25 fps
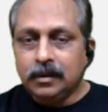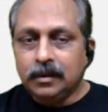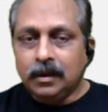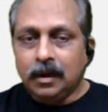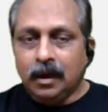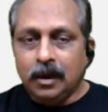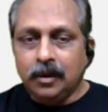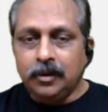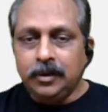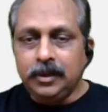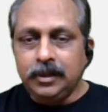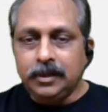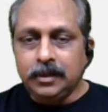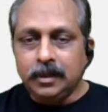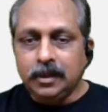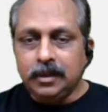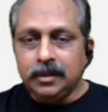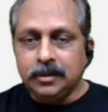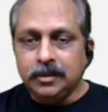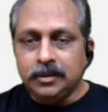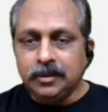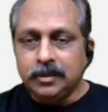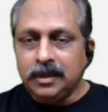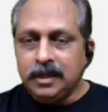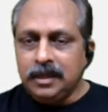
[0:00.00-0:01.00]
Harita
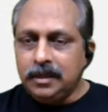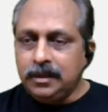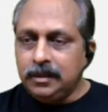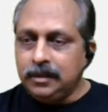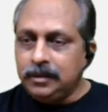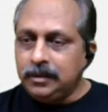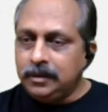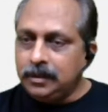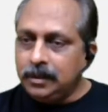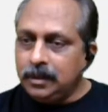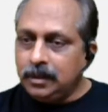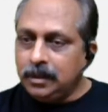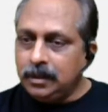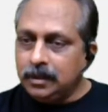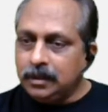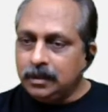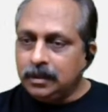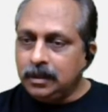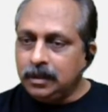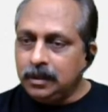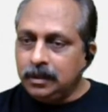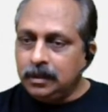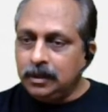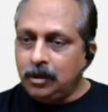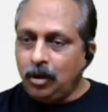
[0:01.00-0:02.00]
says
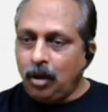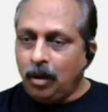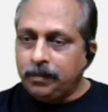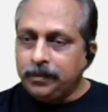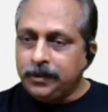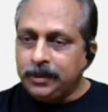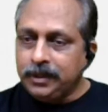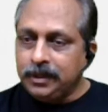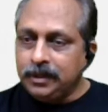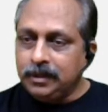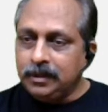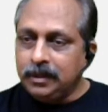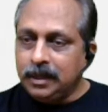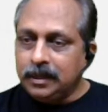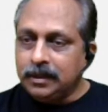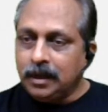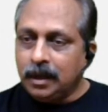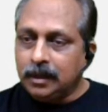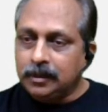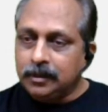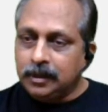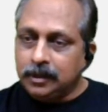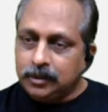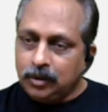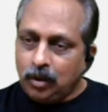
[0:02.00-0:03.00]
third option. Let
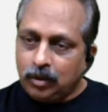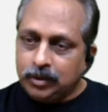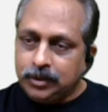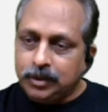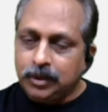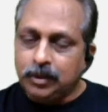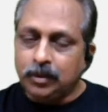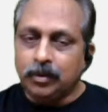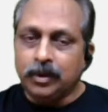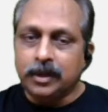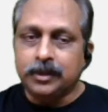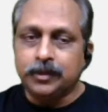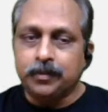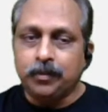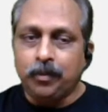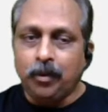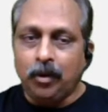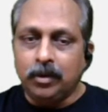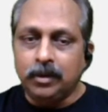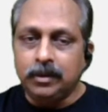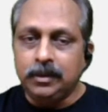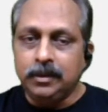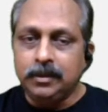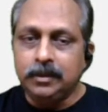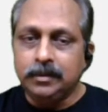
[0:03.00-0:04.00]
others also
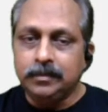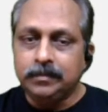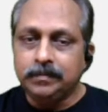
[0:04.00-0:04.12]
respond.